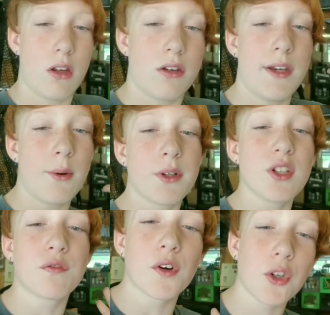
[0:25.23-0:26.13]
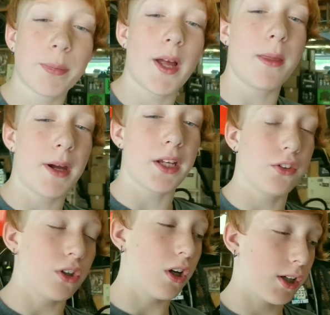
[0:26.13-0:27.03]
Now, when you first buy the bike
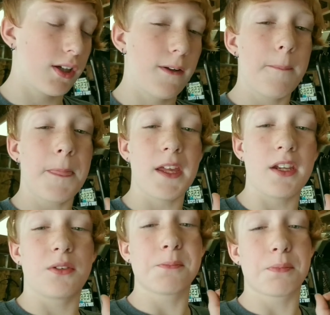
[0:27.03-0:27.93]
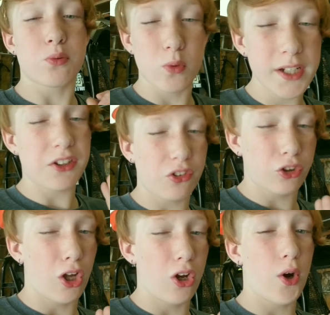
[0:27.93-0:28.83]
stock, it is pretty
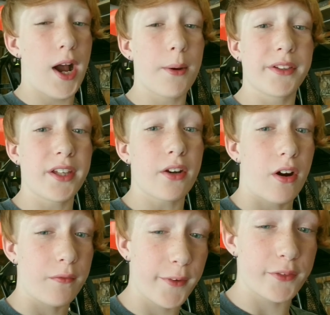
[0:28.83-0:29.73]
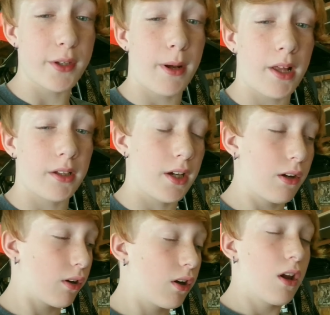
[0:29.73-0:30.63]
slow, I would say around 15 miles an
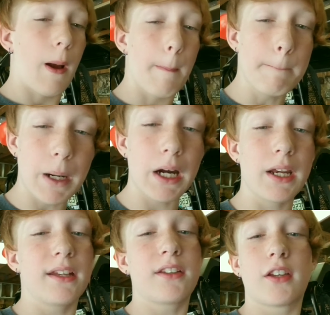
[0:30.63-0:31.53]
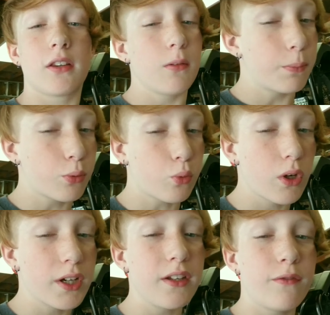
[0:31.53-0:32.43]
hour. But it's
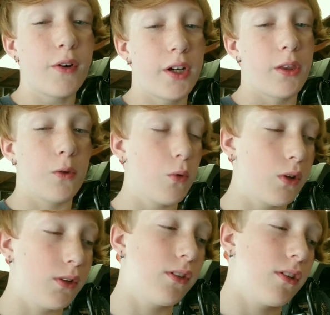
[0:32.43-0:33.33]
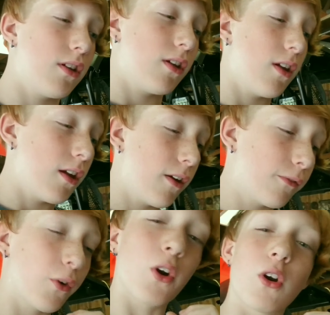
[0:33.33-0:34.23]
pretty fun in the woods.
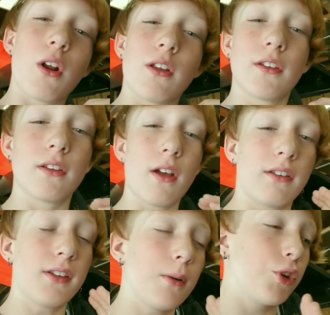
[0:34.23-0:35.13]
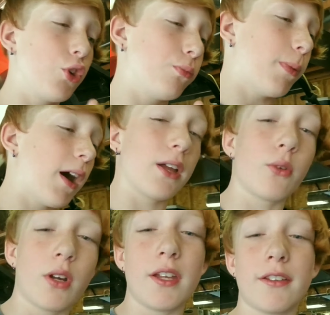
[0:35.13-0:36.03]
For someone who's buying
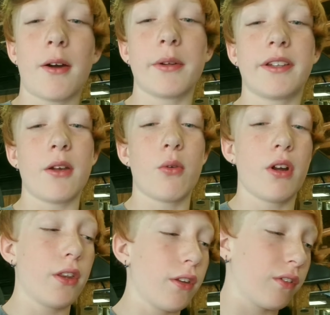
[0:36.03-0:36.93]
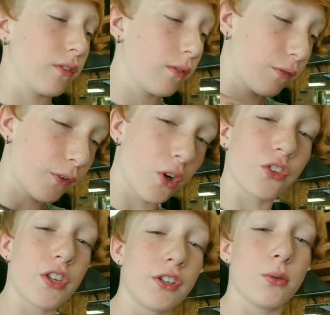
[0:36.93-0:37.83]
one of these, I would say one of the first
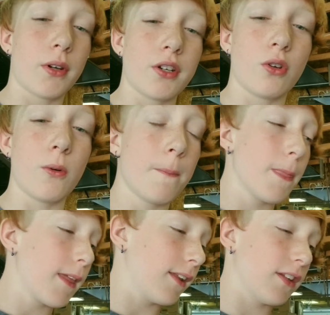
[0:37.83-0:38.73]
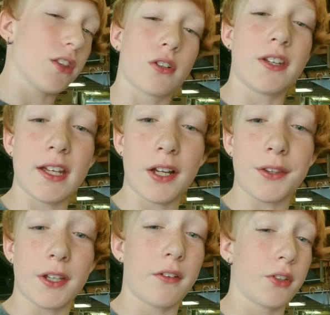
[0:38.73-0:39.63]
things you want to do is either take out the
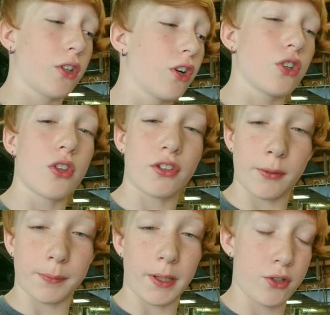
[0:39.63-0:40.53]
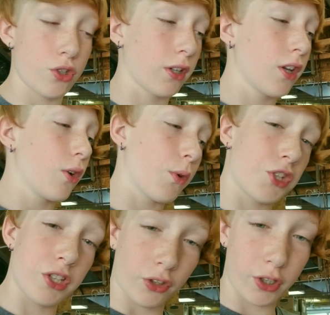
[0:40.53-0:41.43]
governor or do the zip tie trick, which
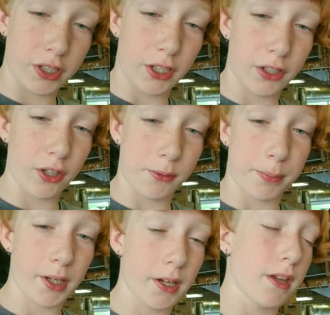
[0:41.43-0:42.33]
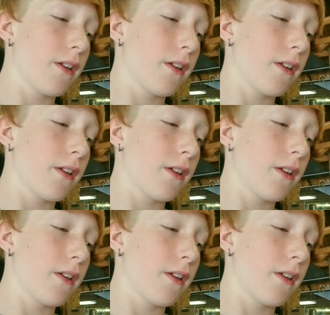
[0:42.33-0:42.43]
is already done to this bike.